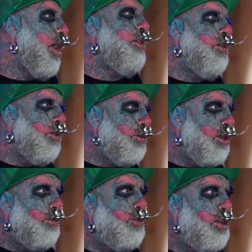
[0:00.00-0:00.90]
I know
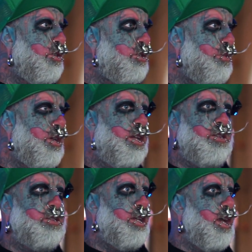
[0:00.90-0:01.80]
the life that I used to be in
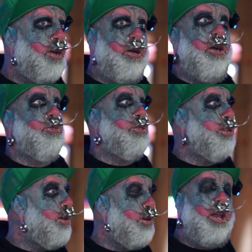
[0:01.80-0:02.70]
is like I
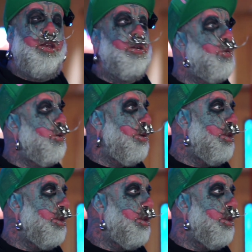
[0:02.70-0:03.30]
never want to be